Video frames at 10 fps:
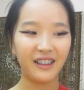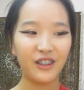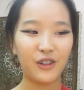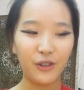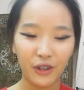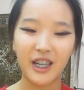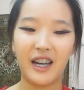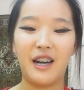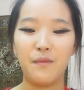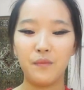your
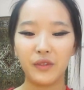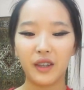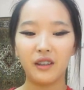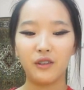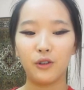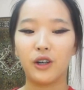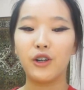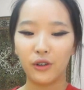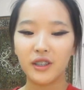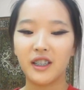team or
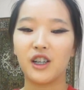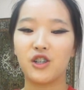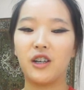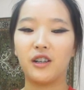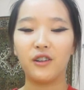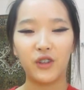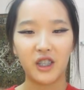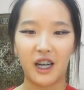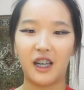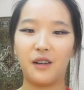your section of the
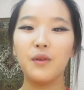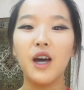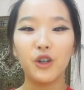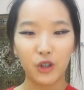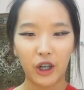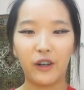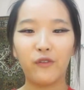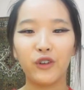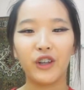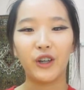stadium cheer
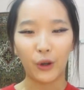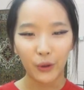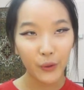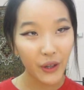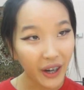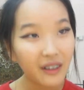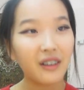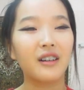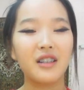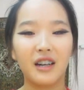for the
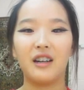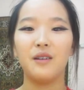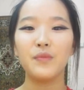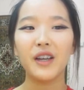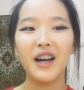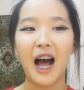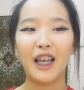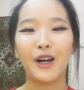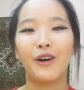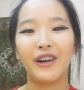younger team, I
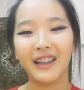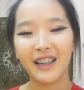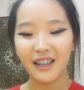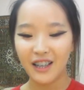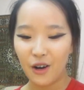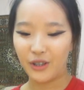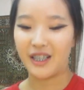literally was